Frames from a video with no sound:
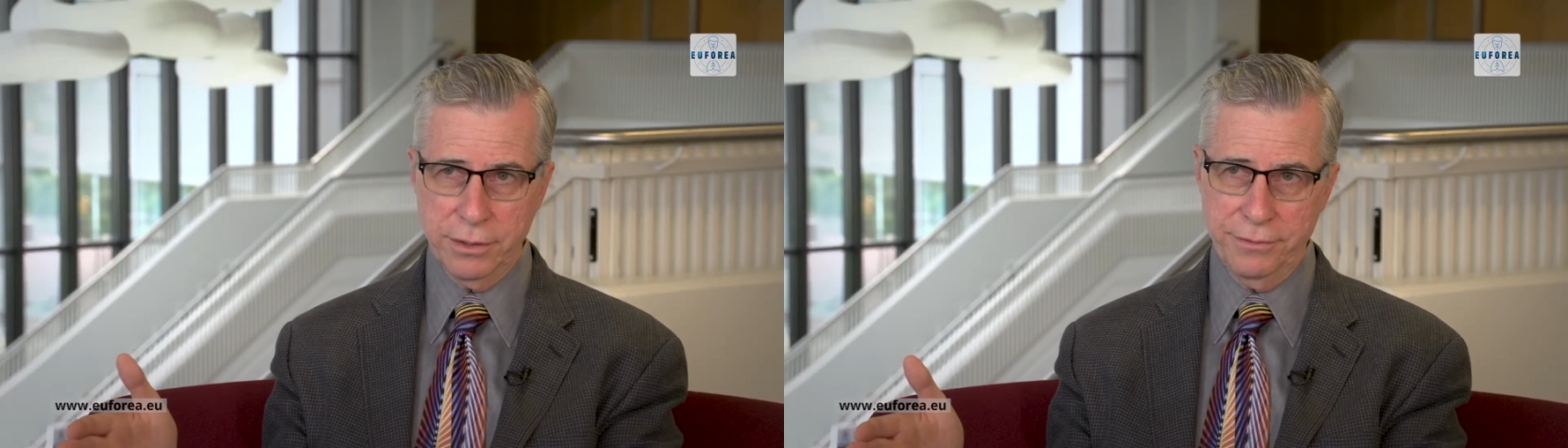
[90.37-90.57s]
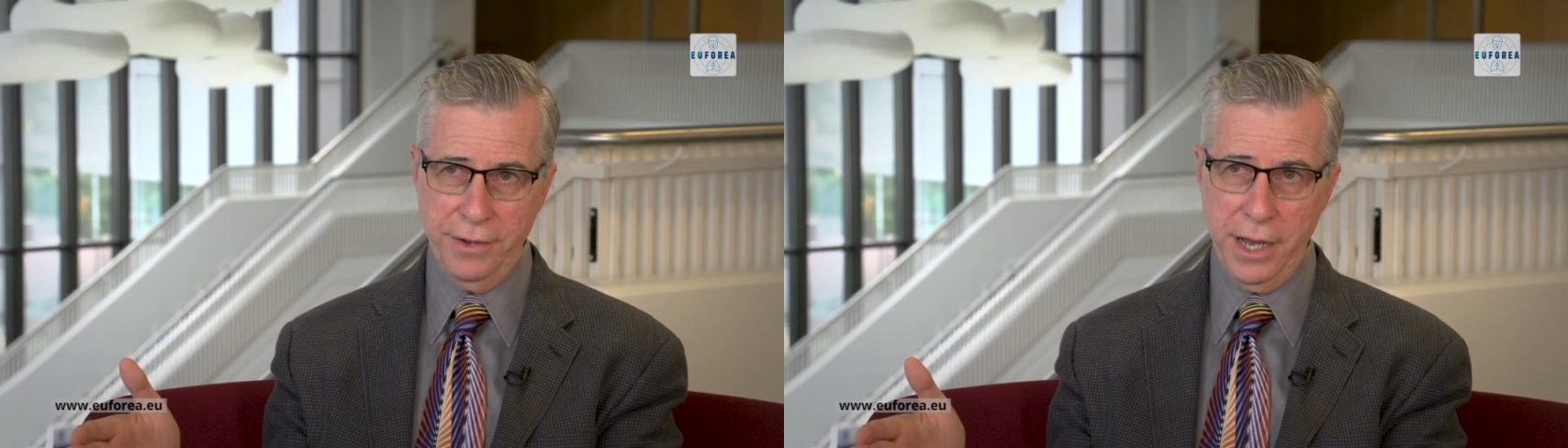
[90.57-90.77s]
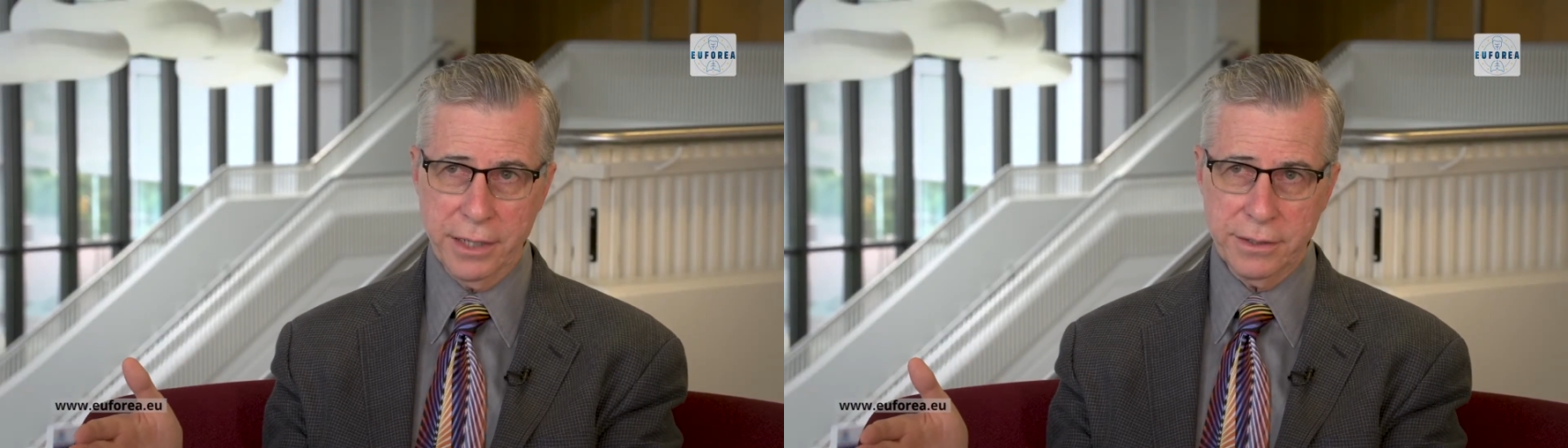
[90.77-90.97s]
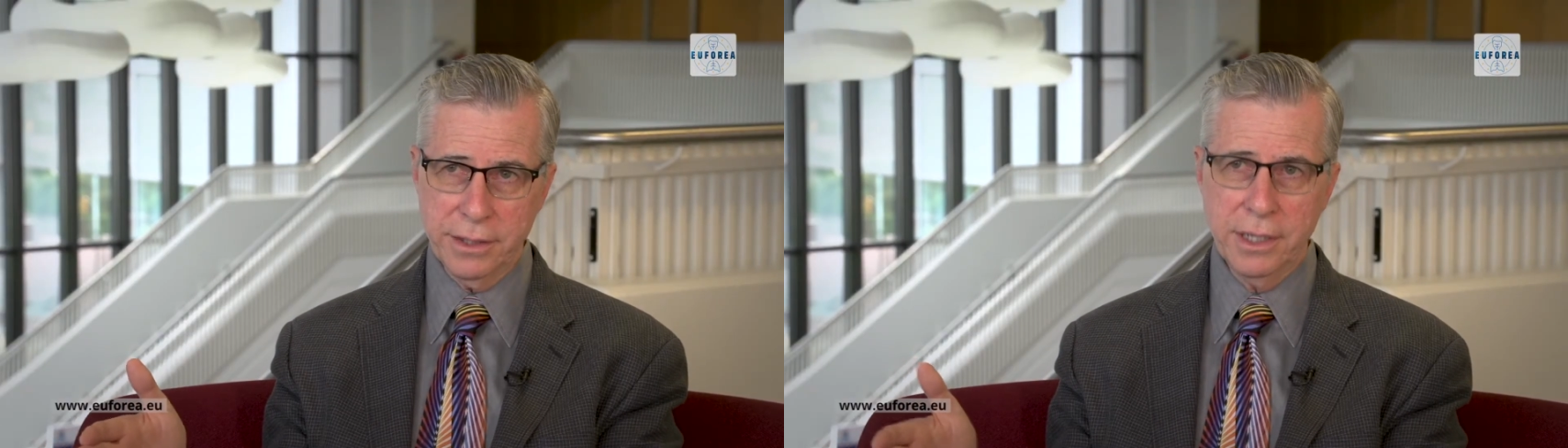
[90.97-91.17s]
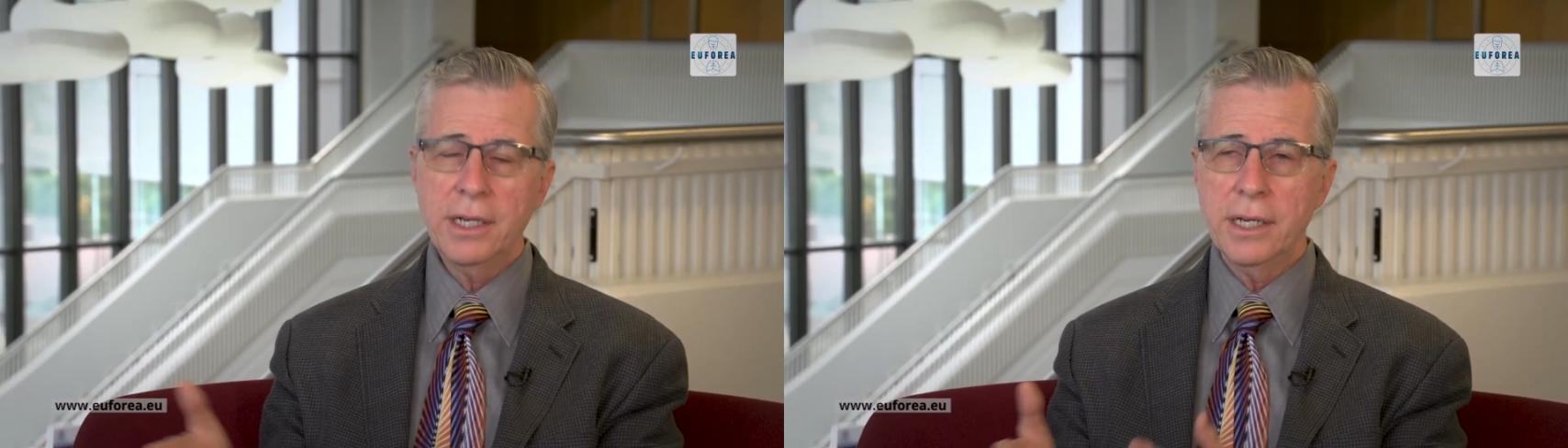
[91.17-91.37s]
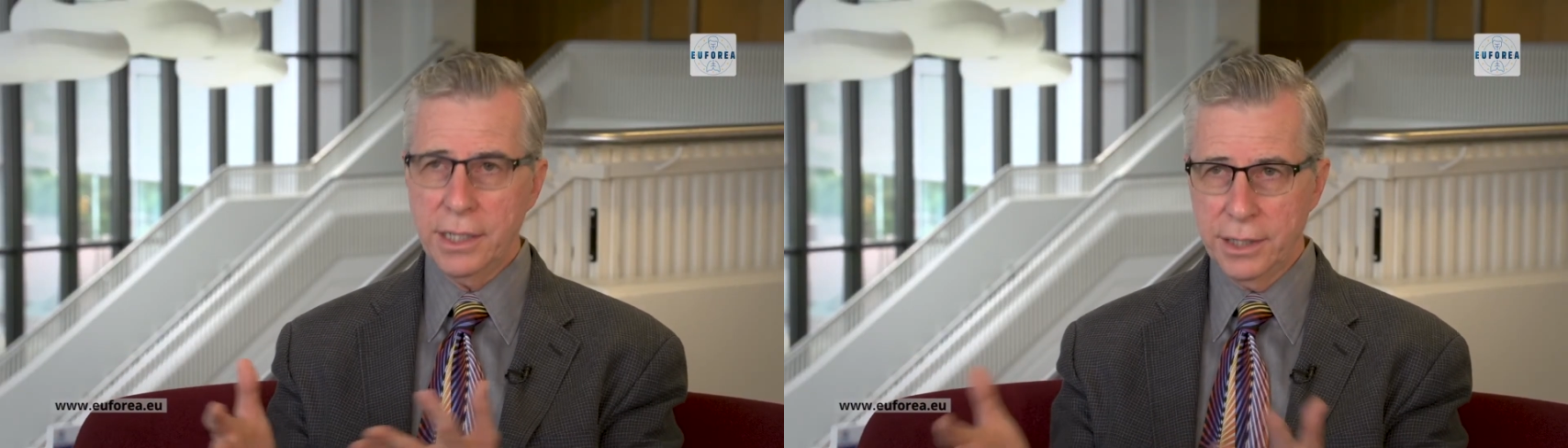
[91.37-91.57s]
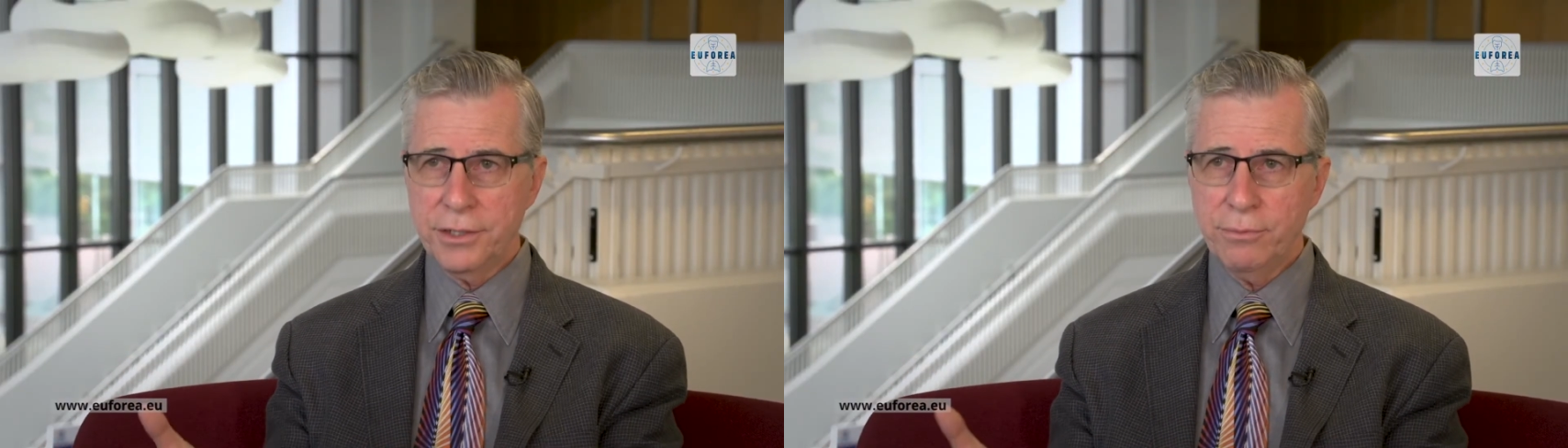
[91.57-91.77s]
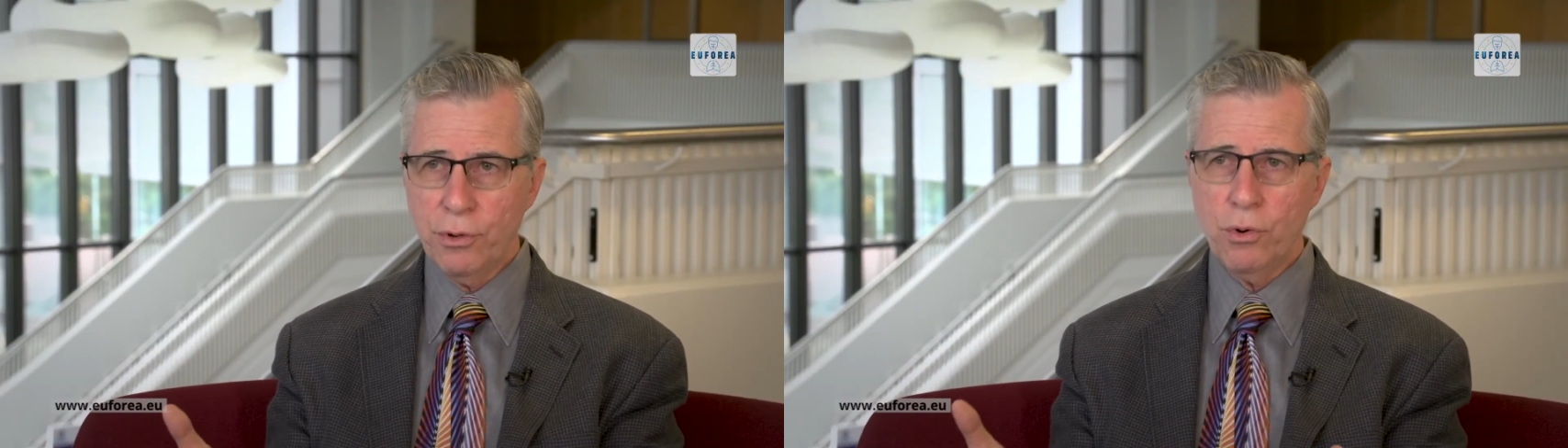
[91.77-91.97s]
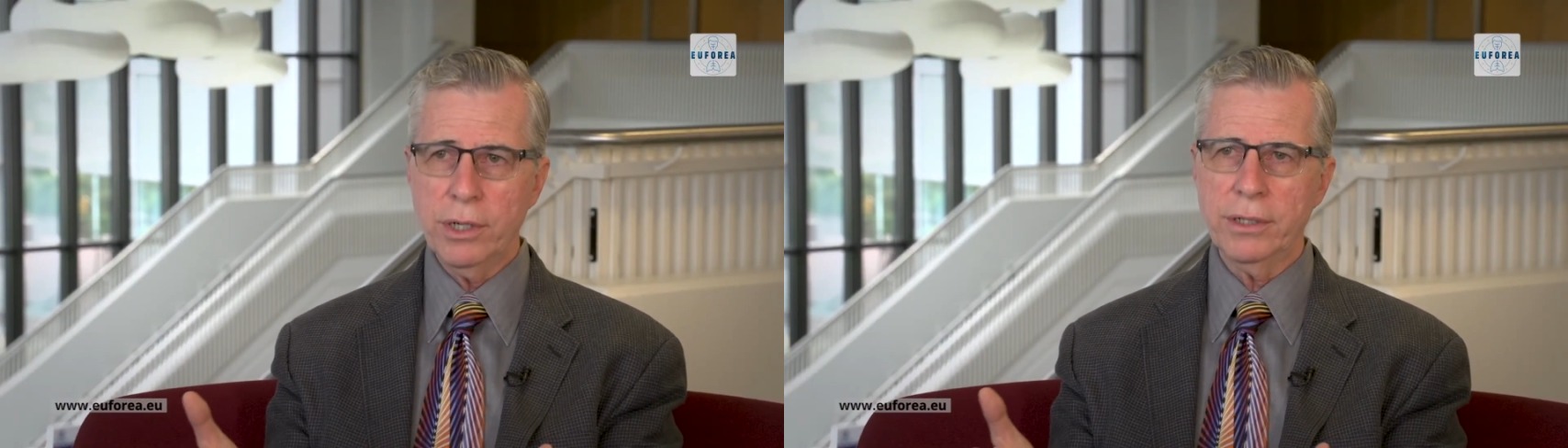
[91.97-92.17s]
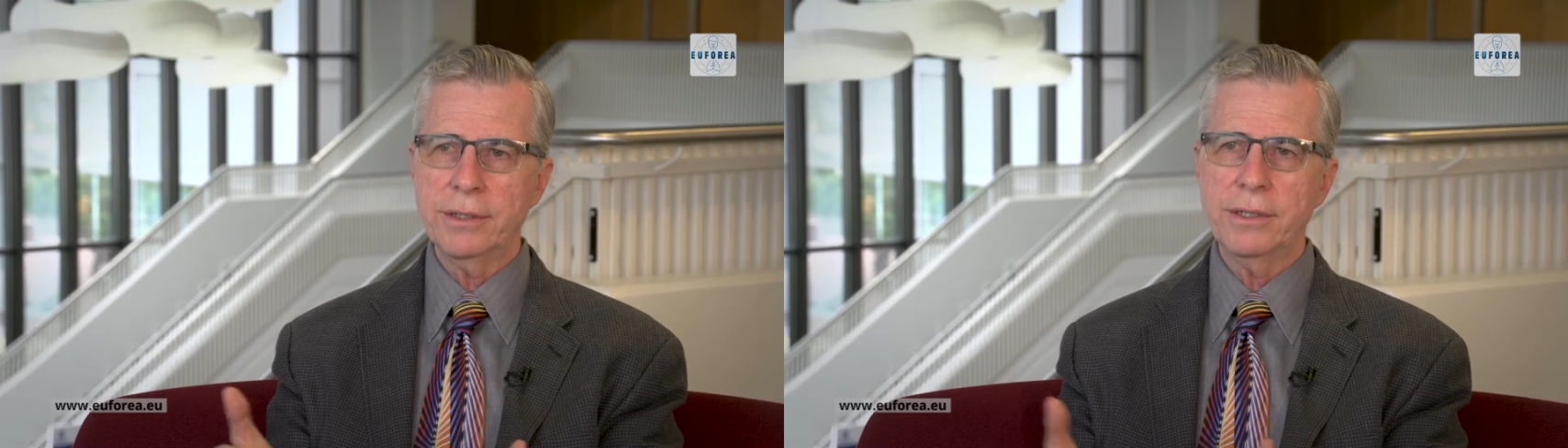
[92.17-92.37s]
effect, it's
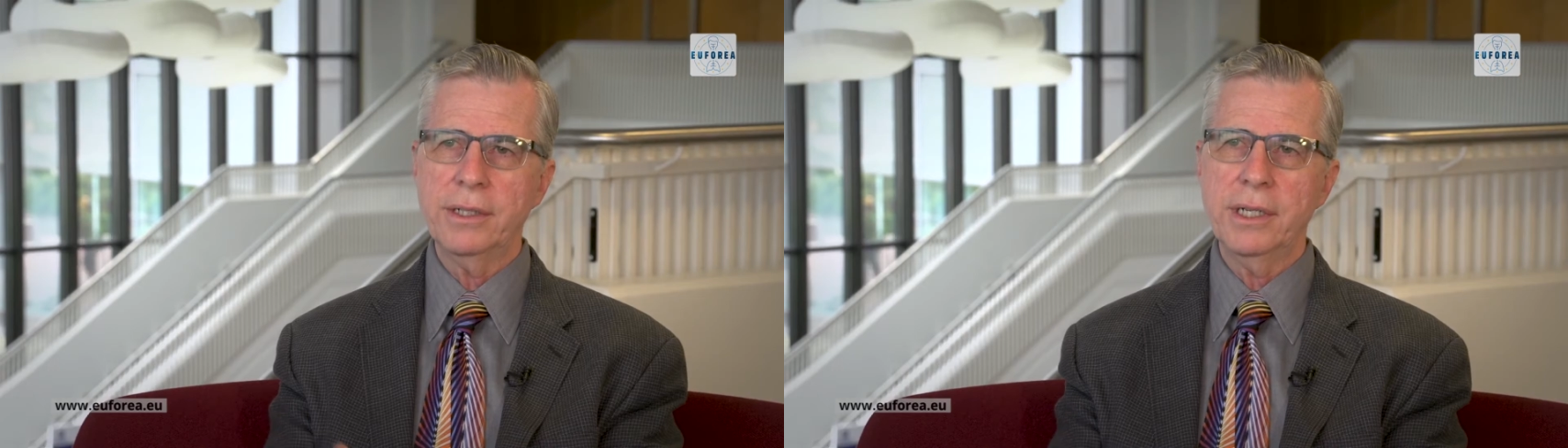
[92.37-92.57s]
important.